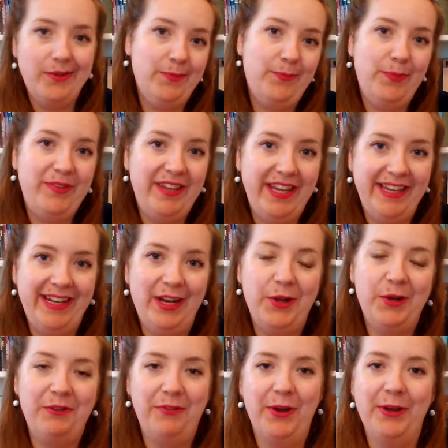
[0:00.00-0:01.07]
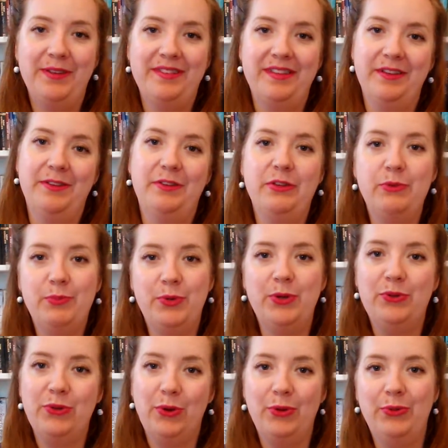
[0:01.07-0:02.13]
particular of her sons
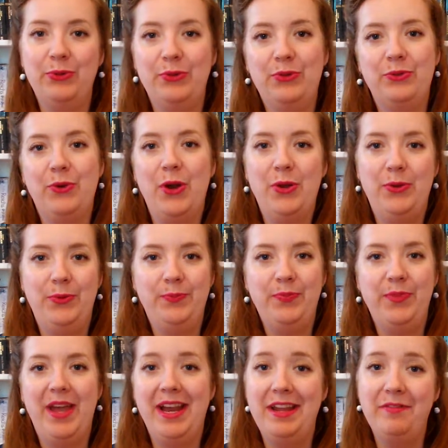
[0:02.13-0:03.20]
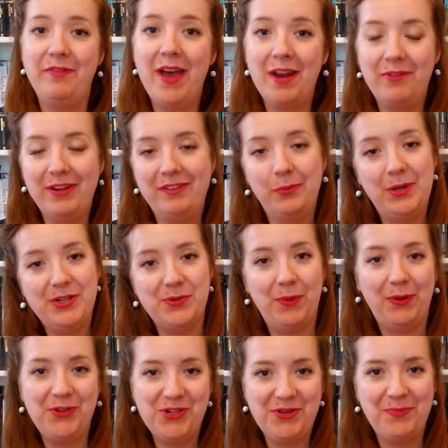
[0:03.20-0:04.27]
put on the throne, and it varies which
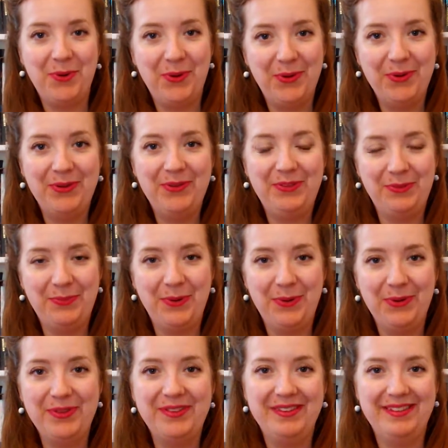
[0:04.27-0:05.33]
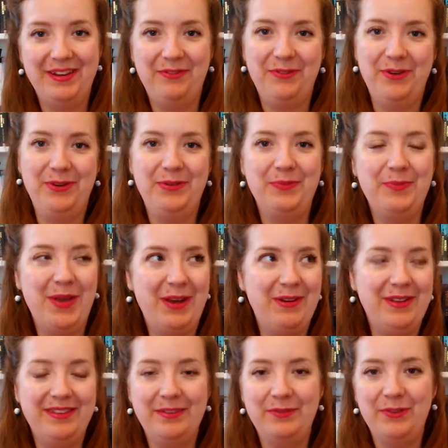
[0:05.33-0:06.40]
one she supports at different
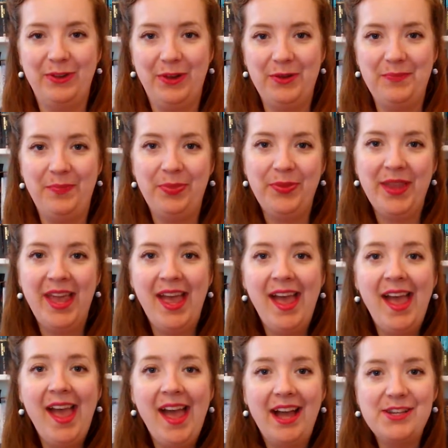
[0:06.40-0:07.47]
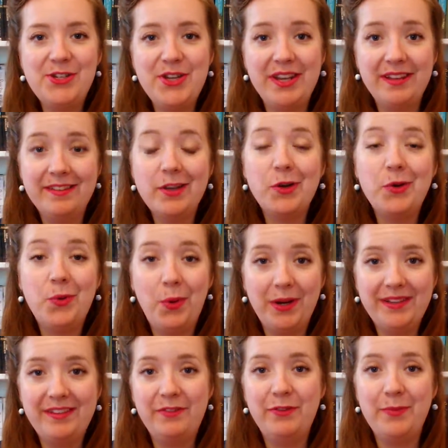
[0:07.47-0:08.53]
periods of time. And she is
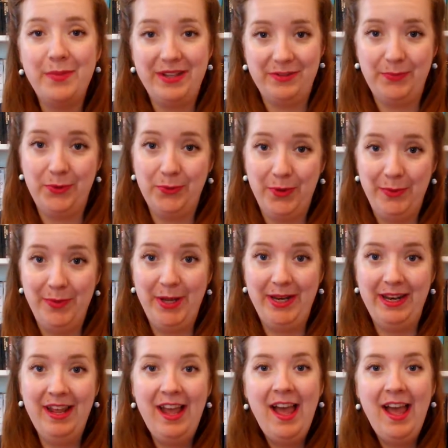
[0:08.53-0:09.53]
quite a formidable woman.